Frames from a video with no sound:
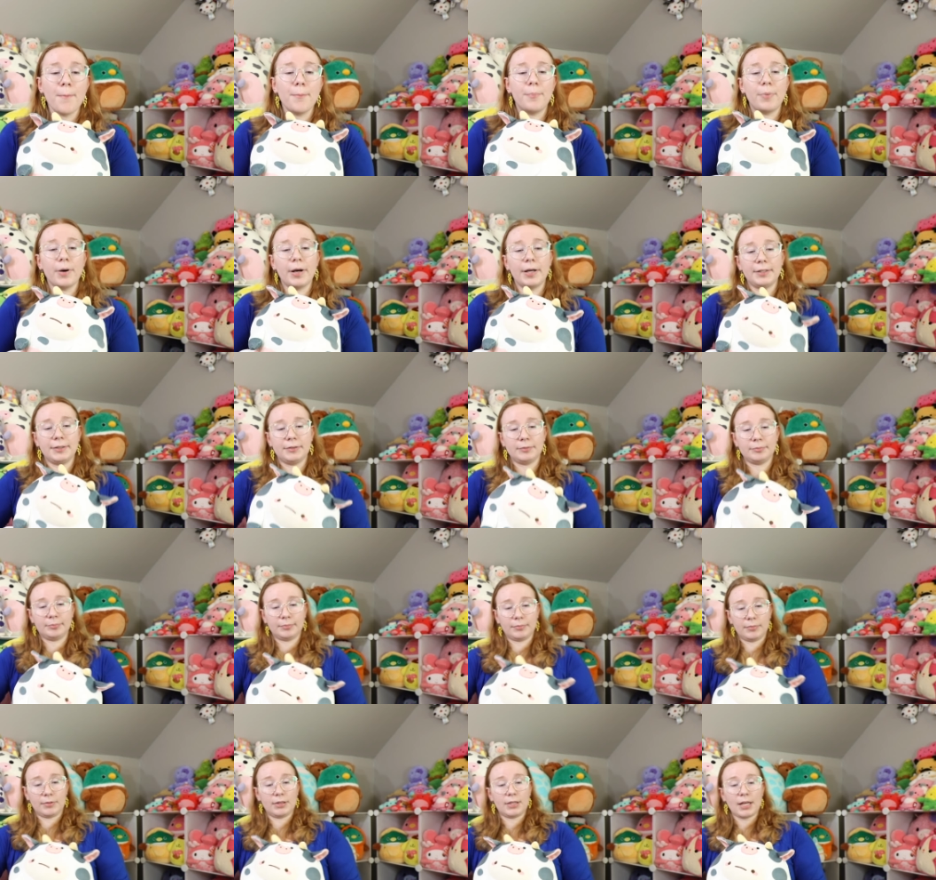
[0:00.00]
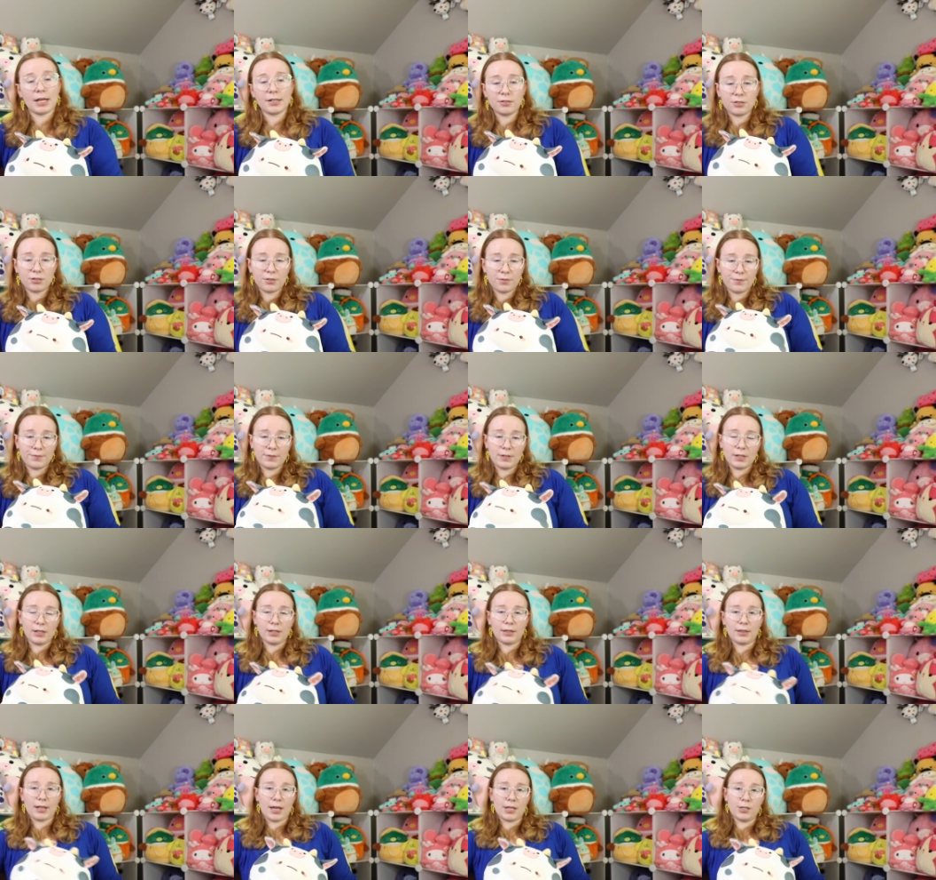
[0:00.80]
But that's the
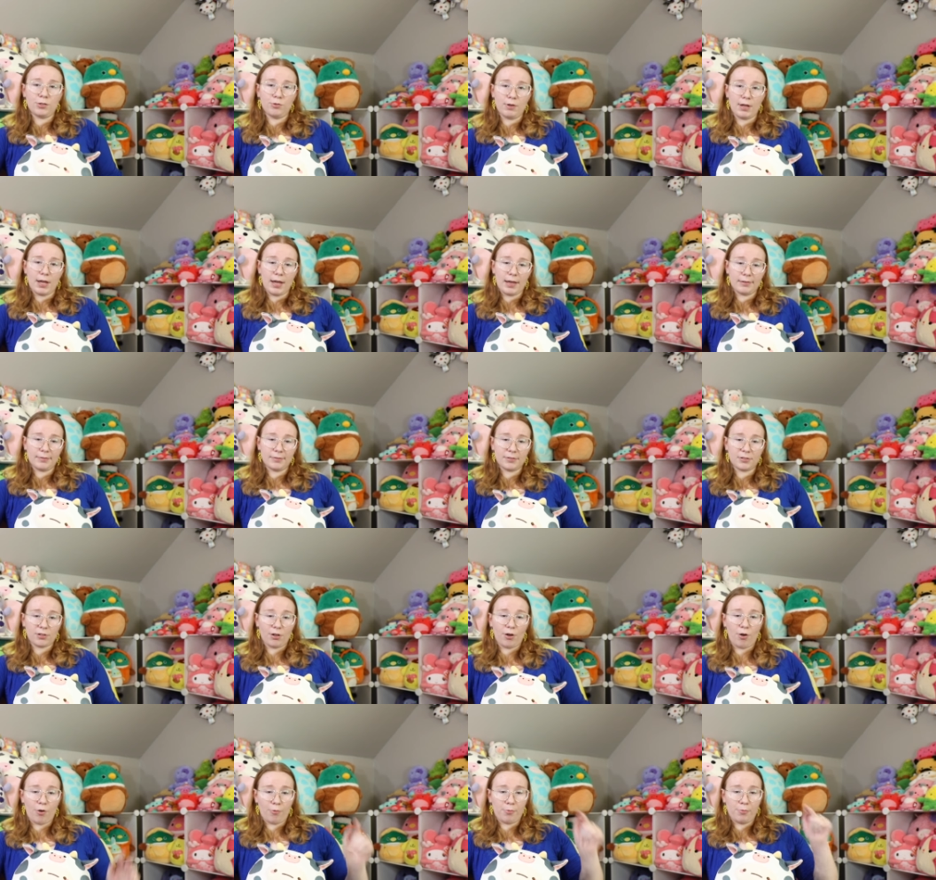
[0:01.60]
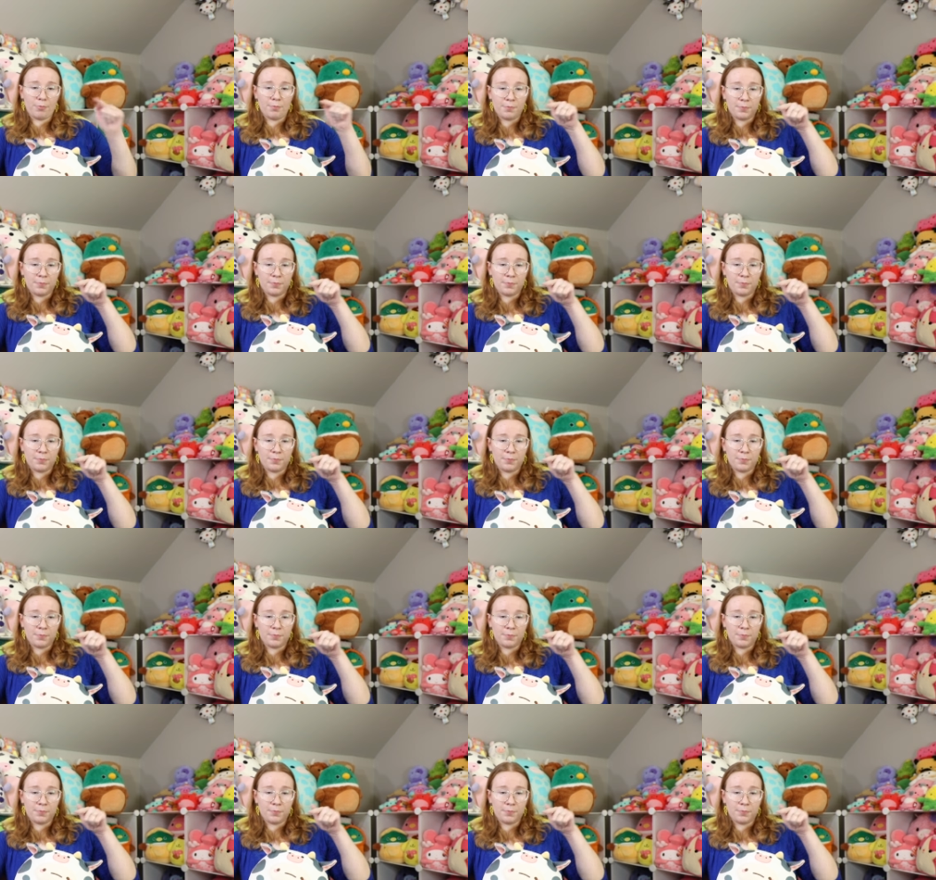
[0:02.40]
feeling that you get. So